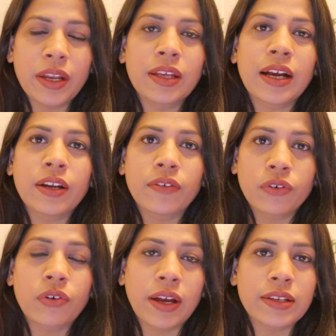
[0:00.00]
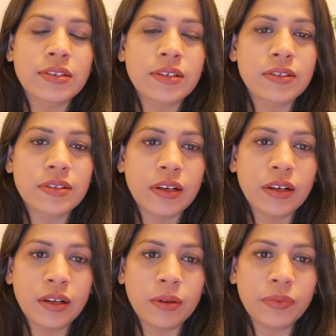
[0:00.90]
any kind of crisis
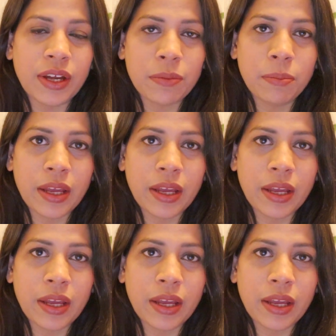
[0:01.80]
that